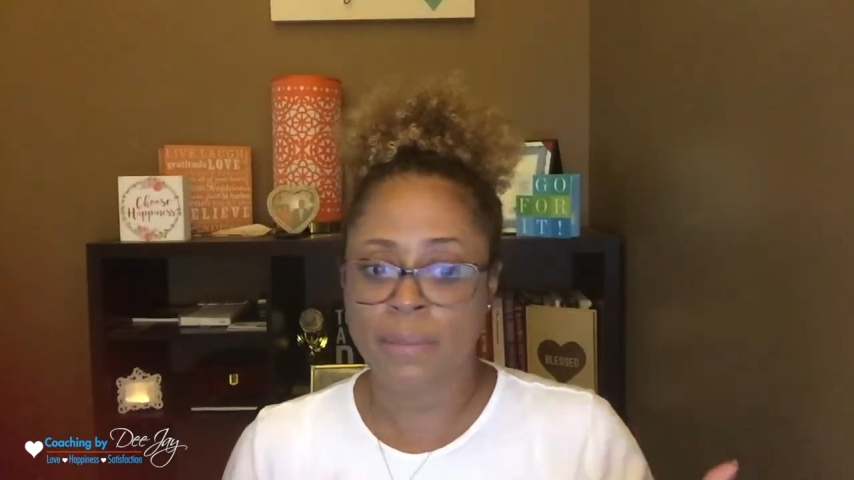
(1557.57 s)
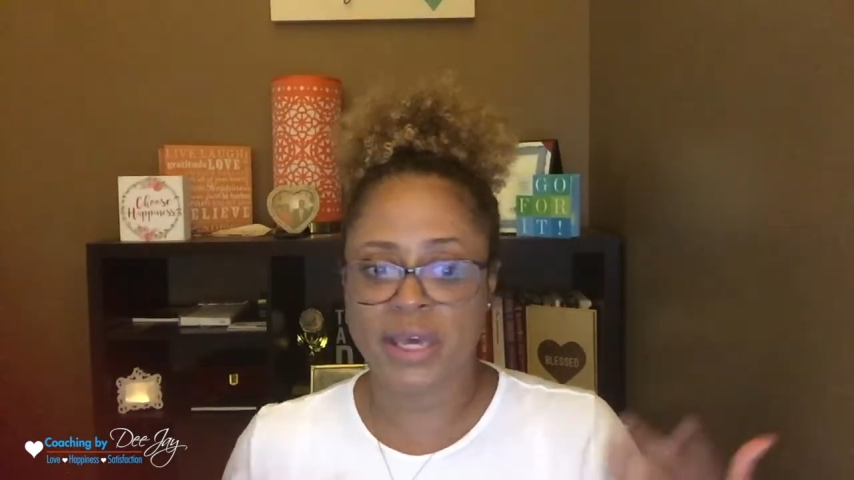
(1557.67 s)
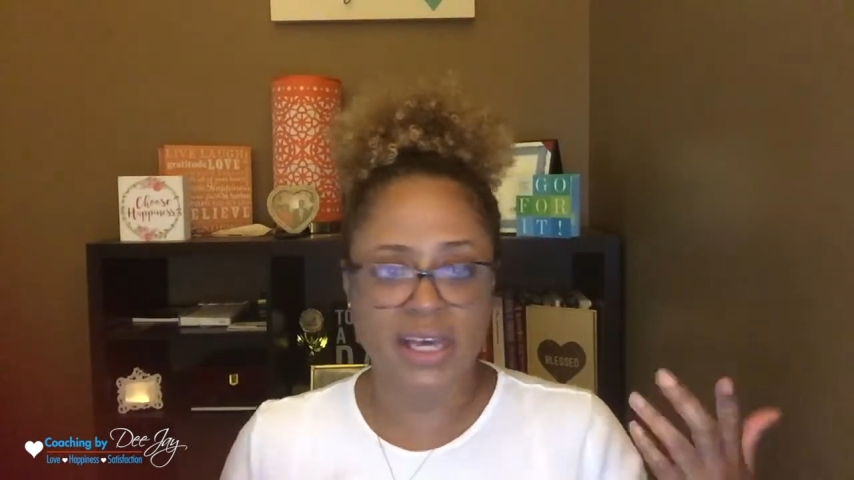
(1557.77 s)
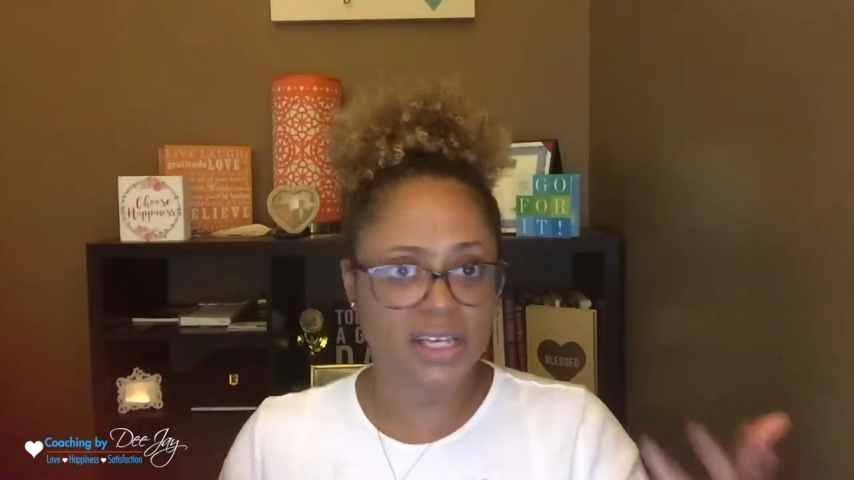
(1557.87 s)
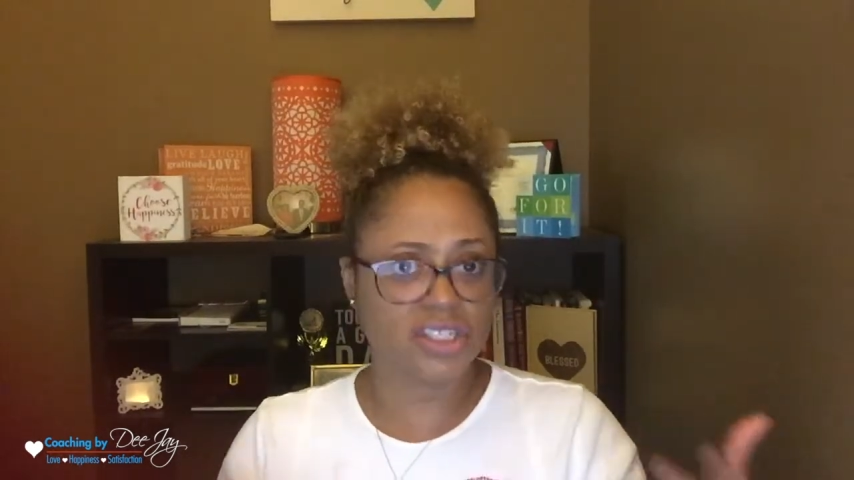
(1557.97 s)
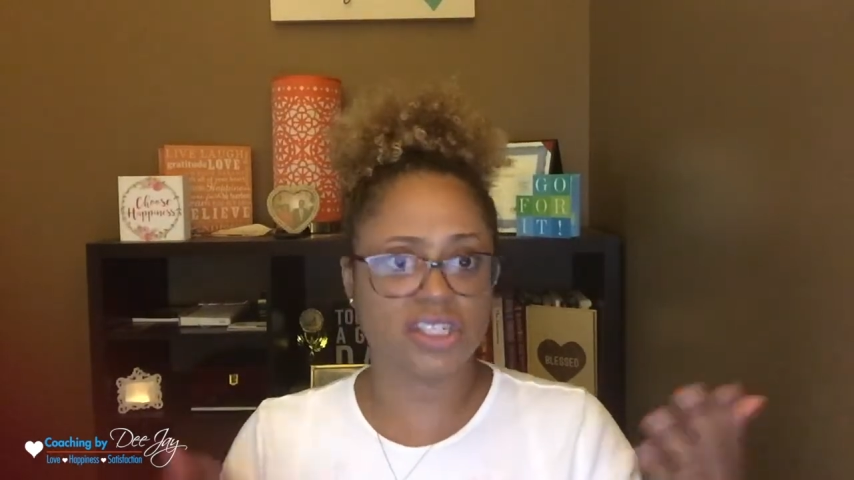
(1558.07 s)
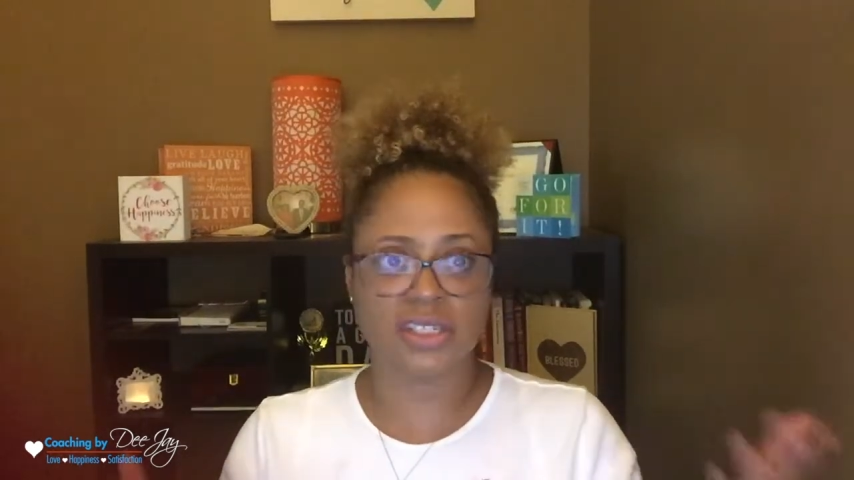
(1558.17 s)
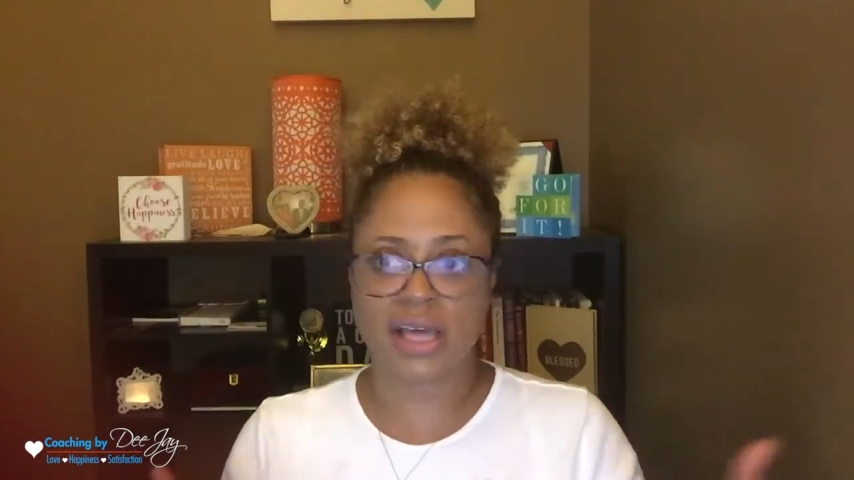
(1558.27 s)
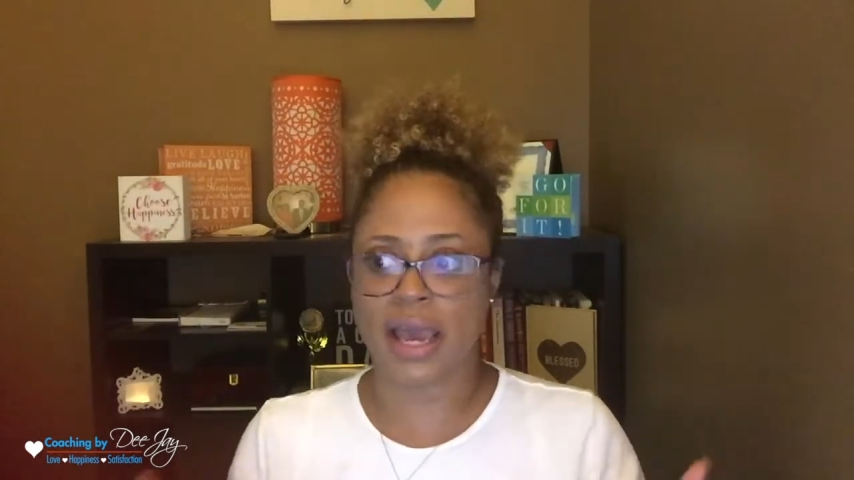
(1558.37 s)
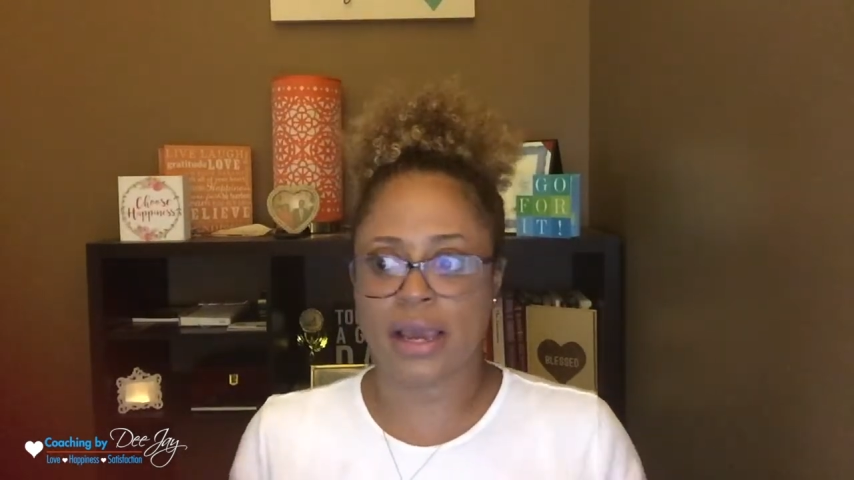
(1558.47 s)
because
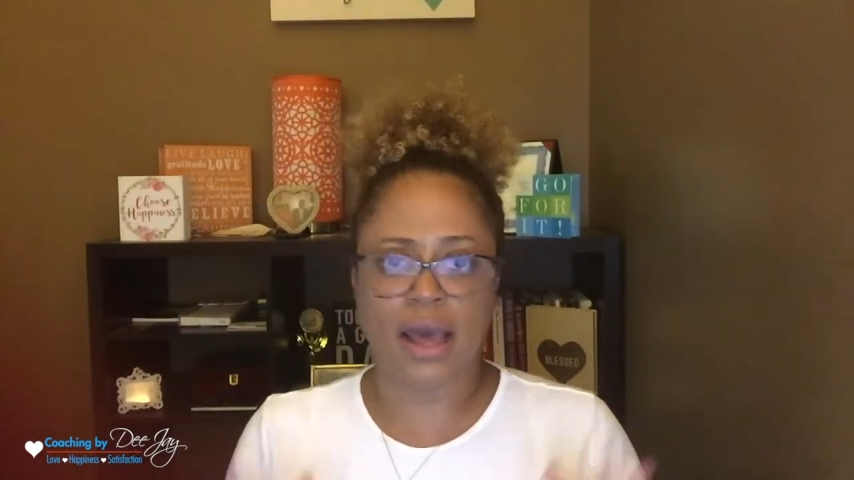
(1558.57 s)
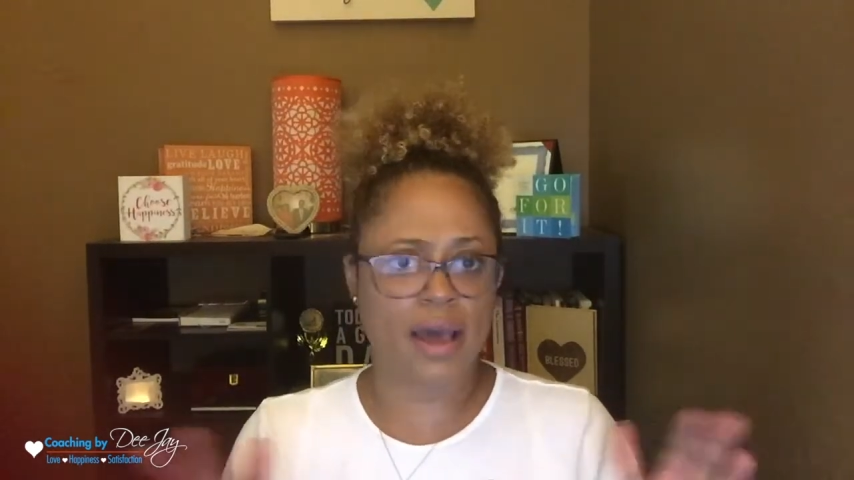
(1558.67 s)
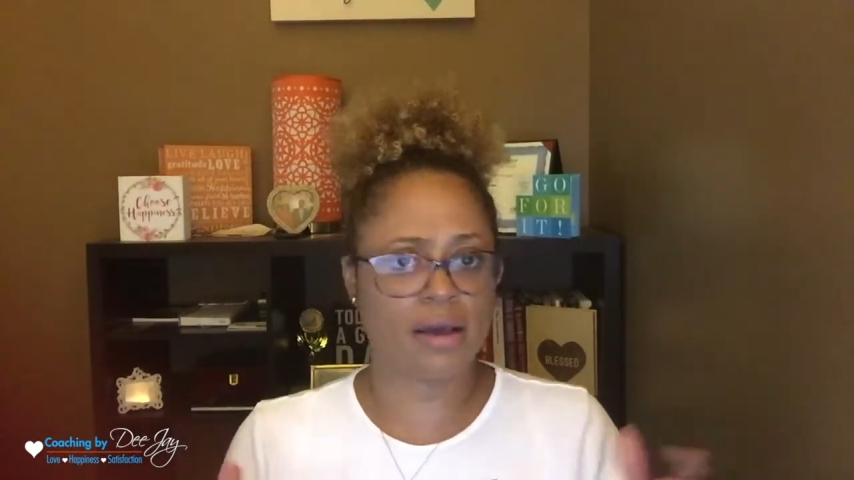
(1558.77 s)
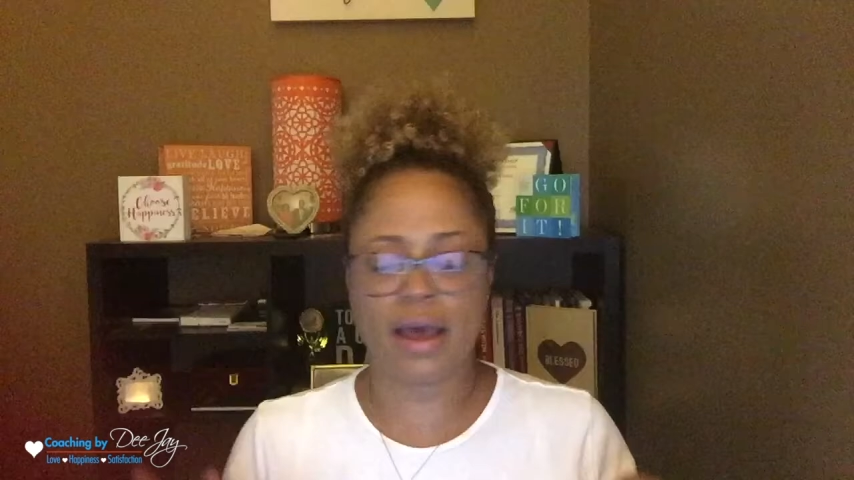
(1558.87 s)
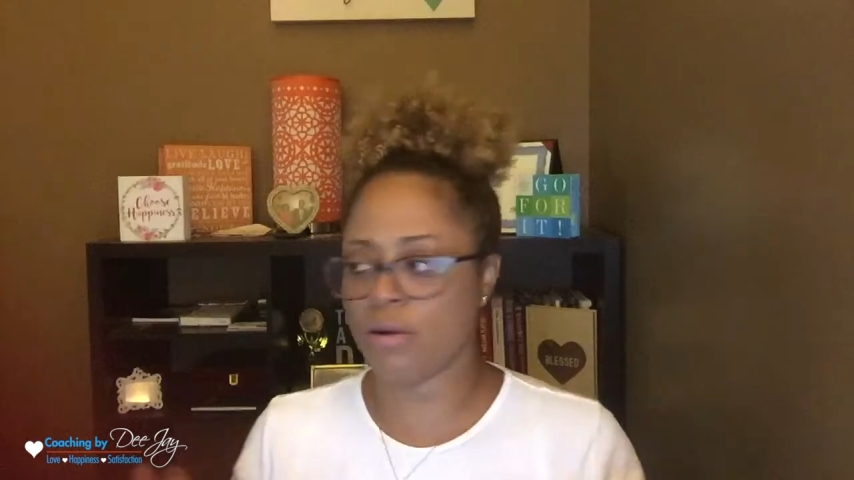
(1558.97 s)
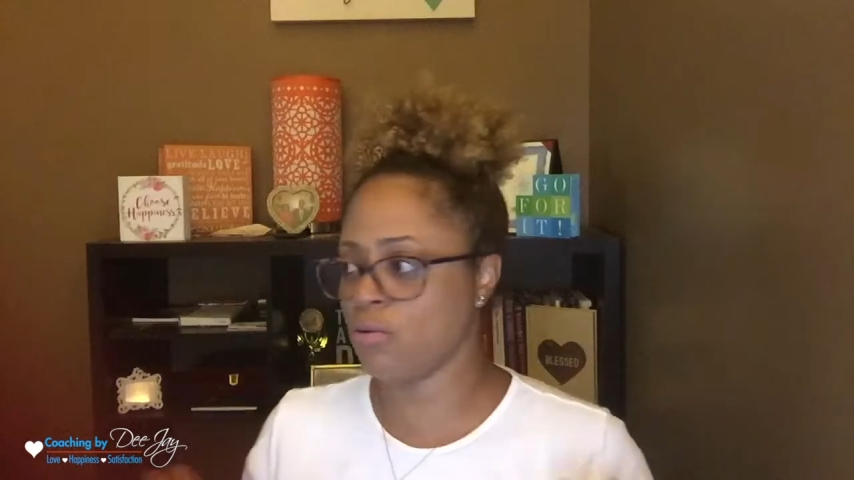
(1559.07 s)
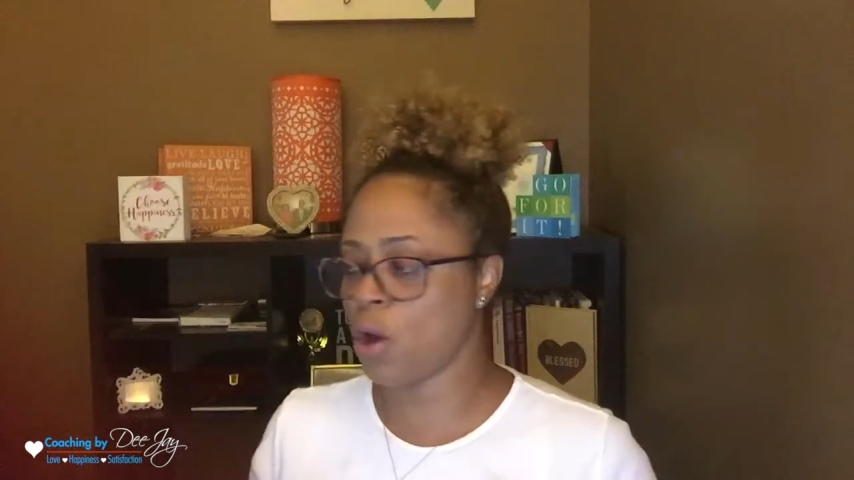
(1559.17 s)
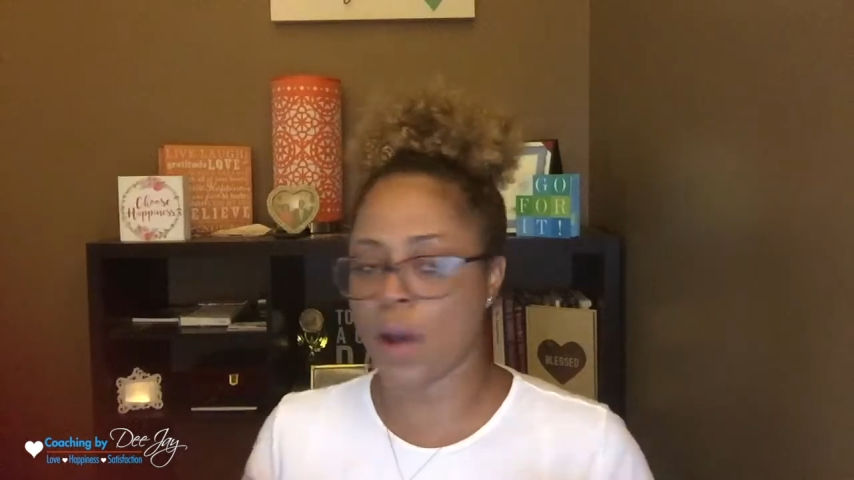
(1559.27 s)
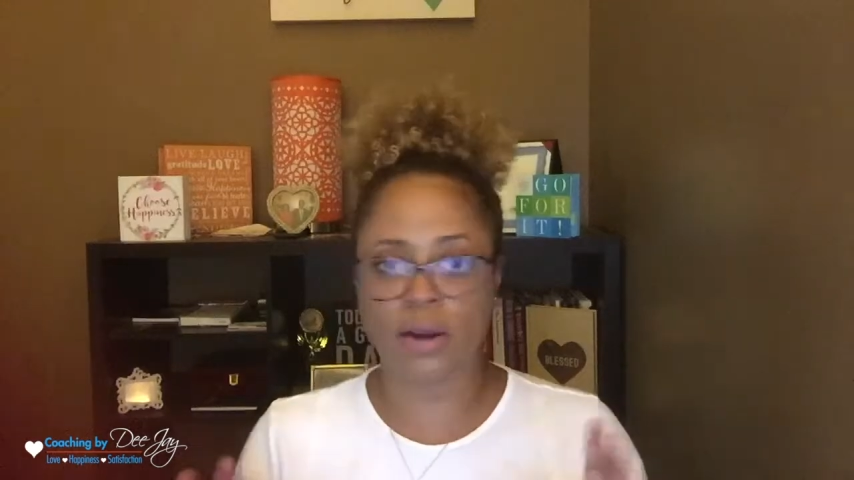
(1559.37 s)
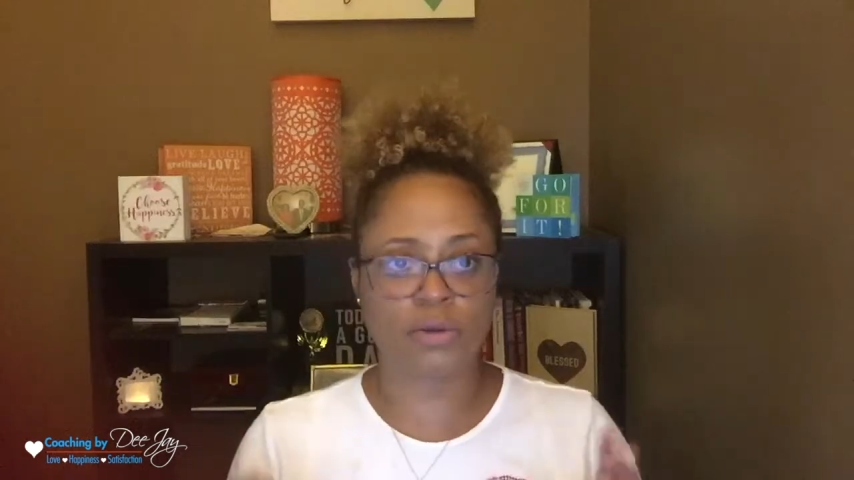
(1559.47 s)
she's like, I don't
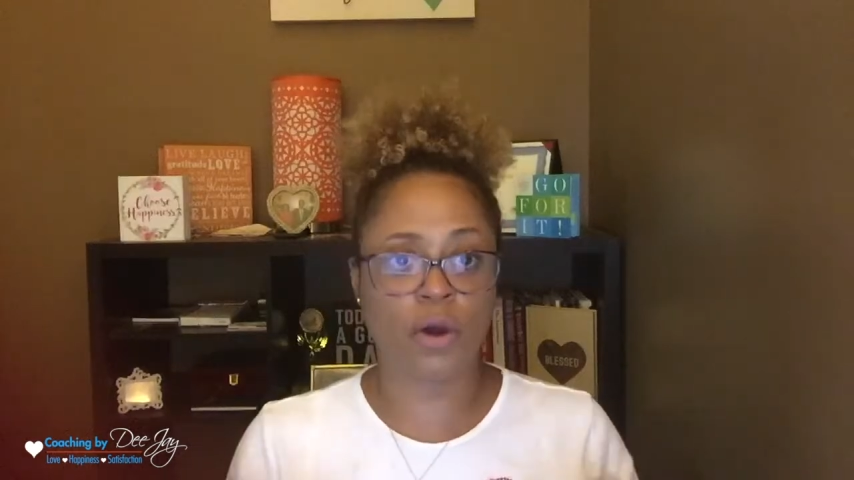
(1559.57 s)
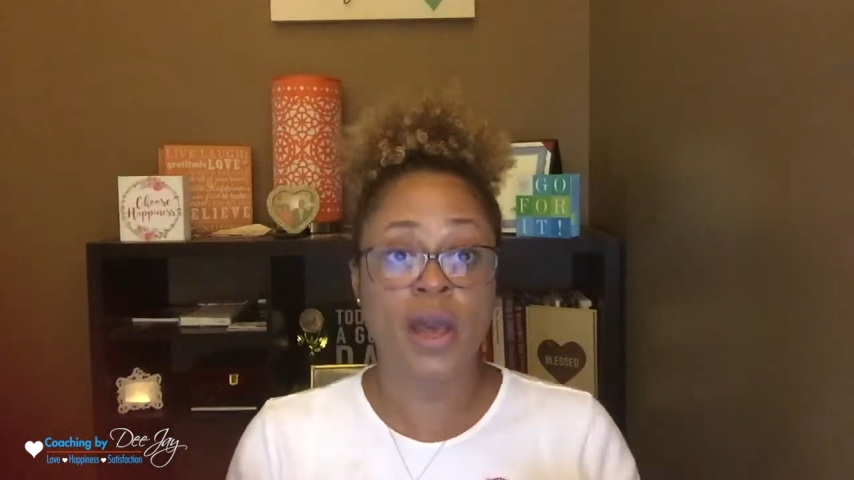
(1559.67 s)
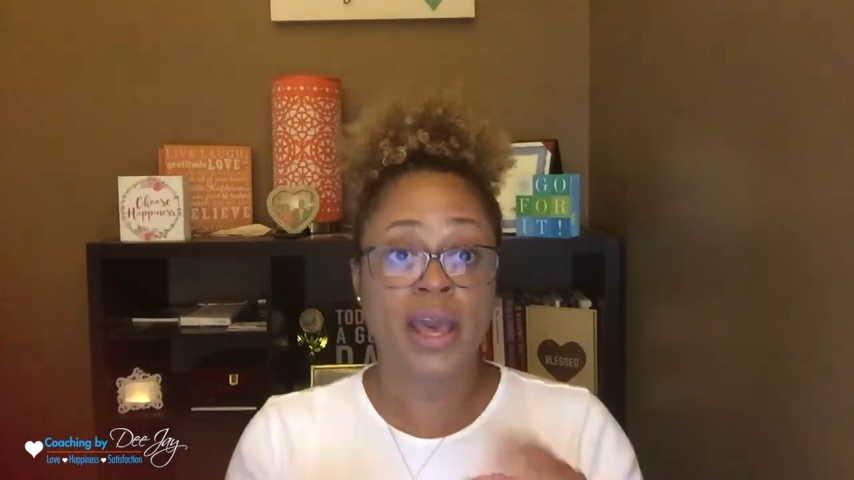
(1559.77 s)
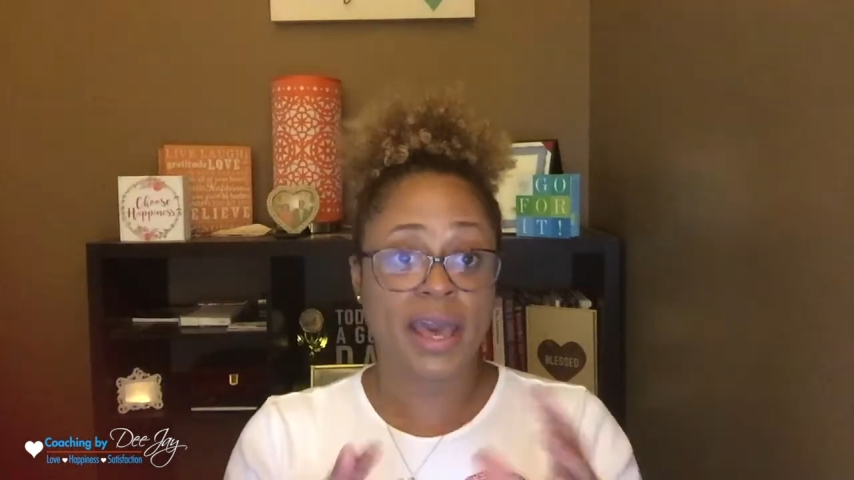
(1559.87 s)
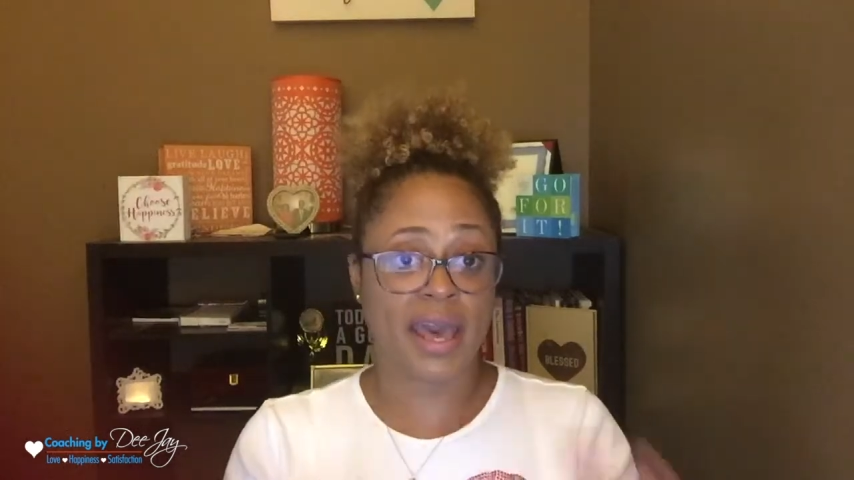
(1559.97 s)
know.